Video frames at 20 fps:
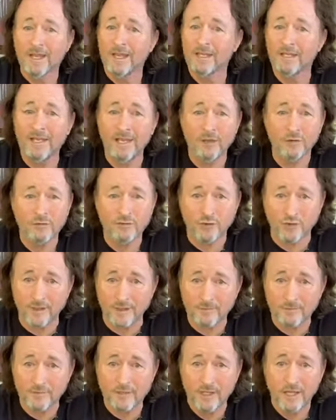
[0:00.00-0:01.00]
nail
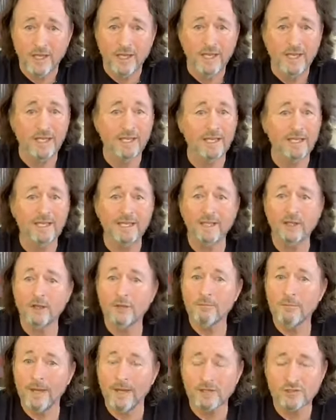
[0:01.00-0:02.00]
trims,
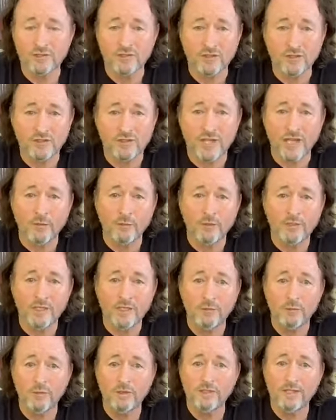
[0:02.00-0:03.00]
ear medicine, just like we
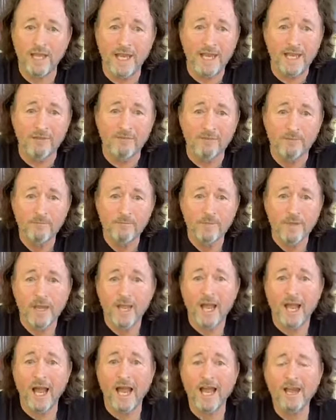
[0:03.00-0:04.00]
did with Dave.
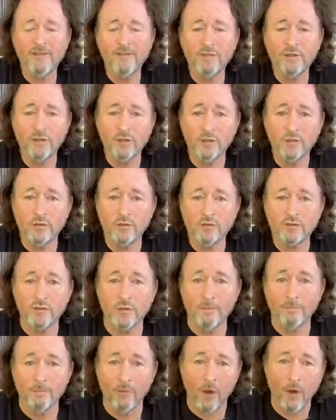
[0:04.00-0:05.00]
I've used
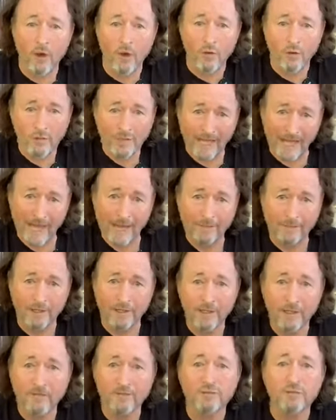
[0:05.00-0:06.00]
the ball.
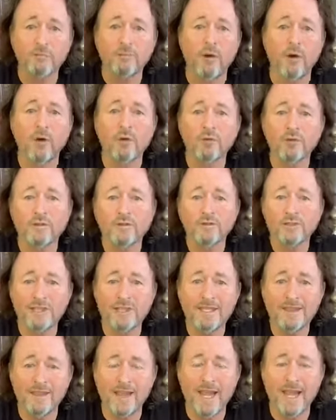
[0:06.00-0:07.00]
Captain loves the ball. You've
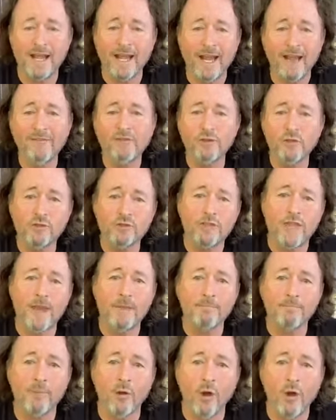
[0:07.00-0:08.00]
seen that. I've used
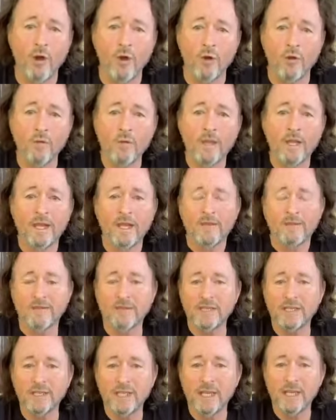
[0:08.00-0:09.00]
that ball
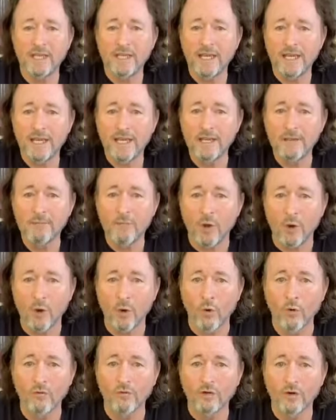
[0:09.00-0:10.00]
to get him
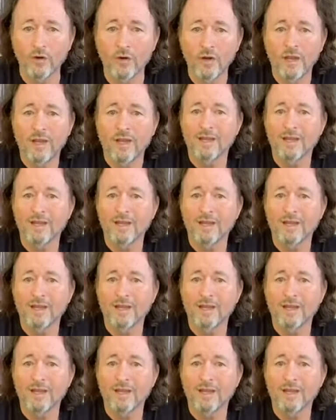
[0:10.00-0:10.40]
over